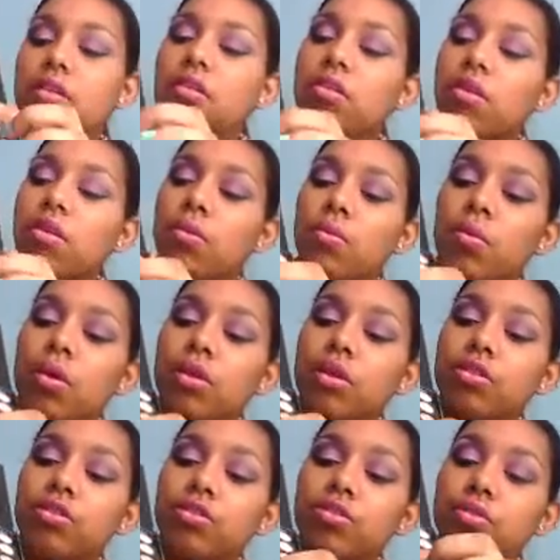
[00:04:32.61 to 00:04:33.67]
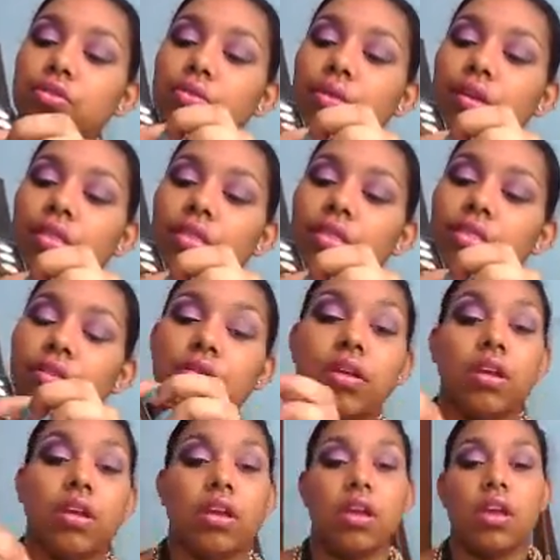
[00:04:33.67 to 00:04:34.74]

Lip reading: So 1, 2, and 3.